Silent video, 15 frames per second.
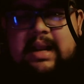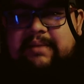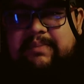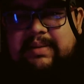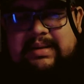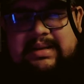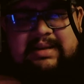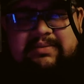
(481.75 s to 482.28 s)
I
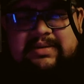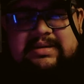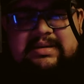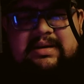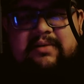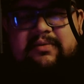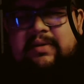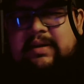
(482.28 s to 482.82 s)
believe it's
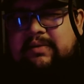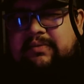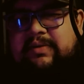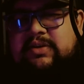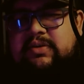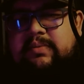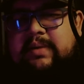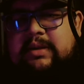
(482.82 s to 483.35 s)
a uh,
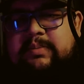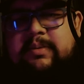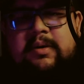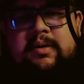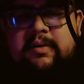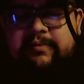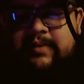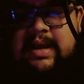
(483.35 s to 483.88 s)
official Ray's
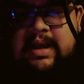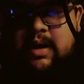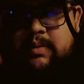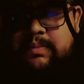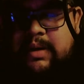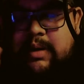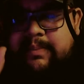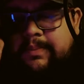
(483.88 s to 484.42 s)
Beardo. If not,
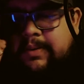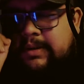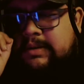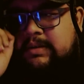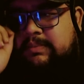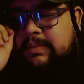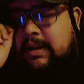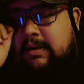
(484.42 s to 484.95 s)
I'll, I'll put
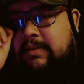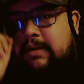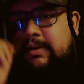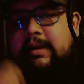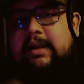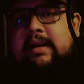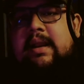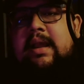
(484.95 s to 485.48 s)
something around
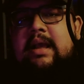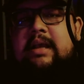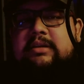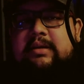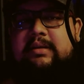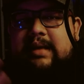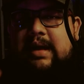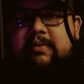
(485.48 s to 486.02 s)
here
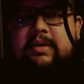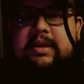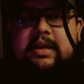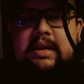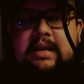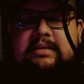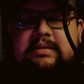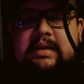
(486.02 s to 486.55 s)
so that way you
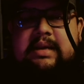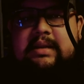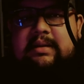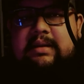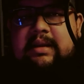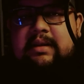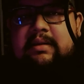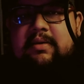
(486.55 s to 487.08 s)
guys can
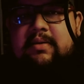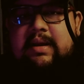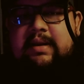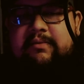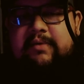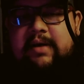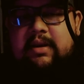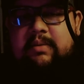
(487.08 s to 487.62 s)
can go ahead
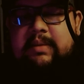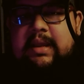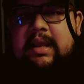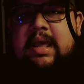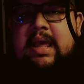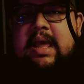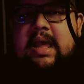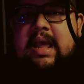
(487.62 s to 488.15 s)
and follow me
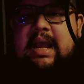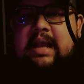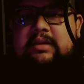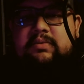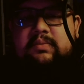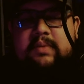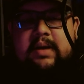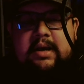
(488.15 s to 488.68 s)

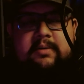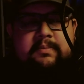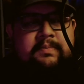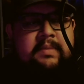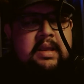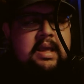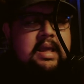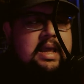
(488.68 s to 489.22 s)
as well.
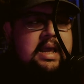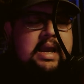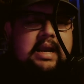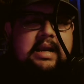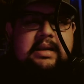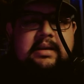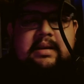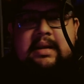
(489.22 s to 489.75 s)

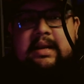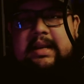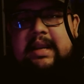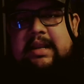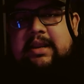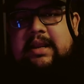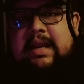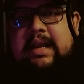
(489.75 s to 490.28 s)
And
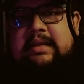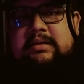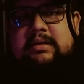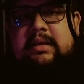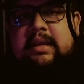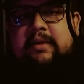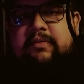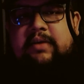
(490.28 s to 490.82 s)
again, you
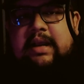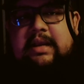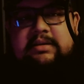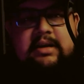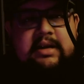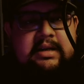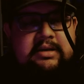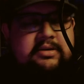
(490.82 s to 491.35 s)
guys, if you guys
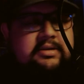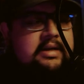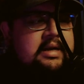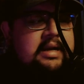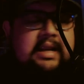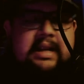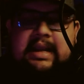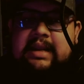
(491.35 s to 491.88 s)
are interested in
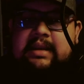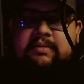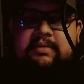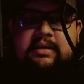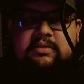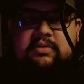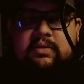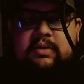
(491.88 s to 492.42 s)
getting any of
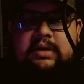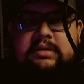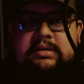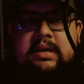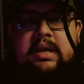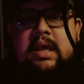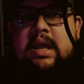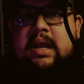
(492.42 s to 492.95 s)
these toys,
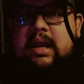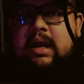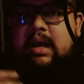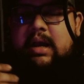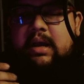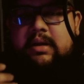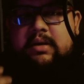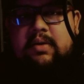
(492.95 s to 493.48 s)

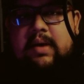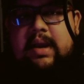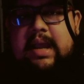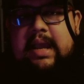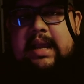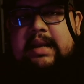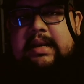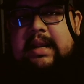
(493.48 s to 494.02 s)
uh, go
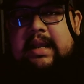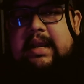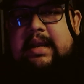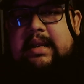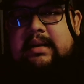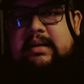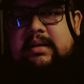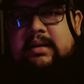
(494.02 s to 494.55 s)
ahead
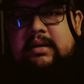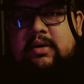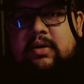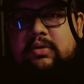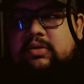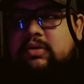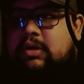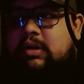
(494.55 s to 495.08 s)
and
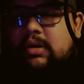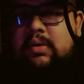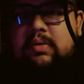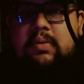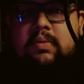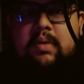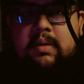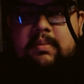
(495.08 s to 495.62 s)
go to your
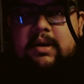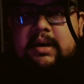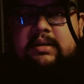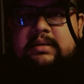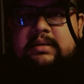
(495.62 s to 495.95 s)
local Walmarts.